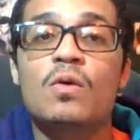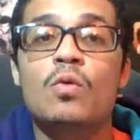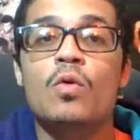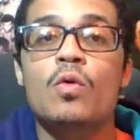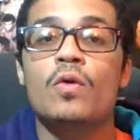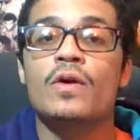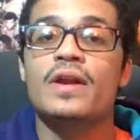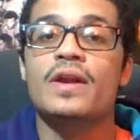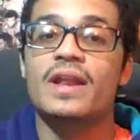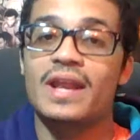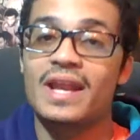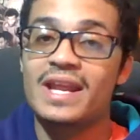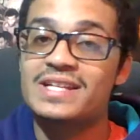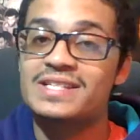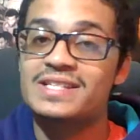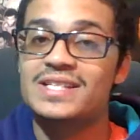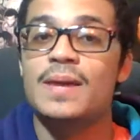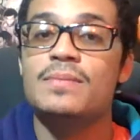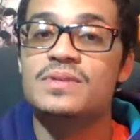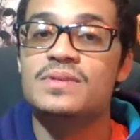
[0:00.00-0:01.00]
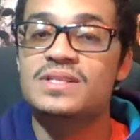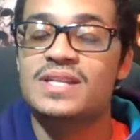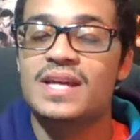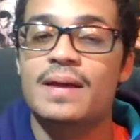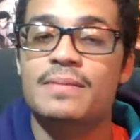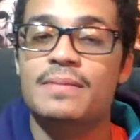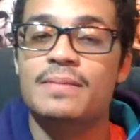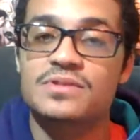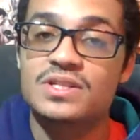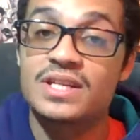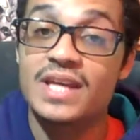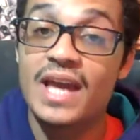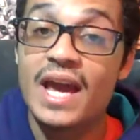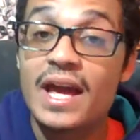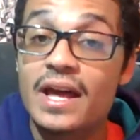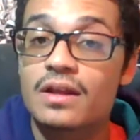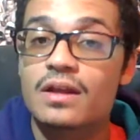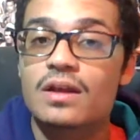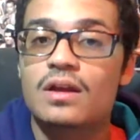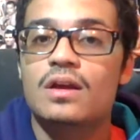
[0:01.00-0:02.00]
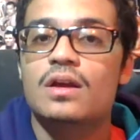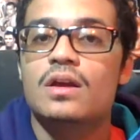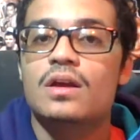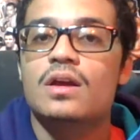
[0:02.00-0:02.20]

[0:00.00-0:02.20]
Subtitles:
Ward and his team's attempt to get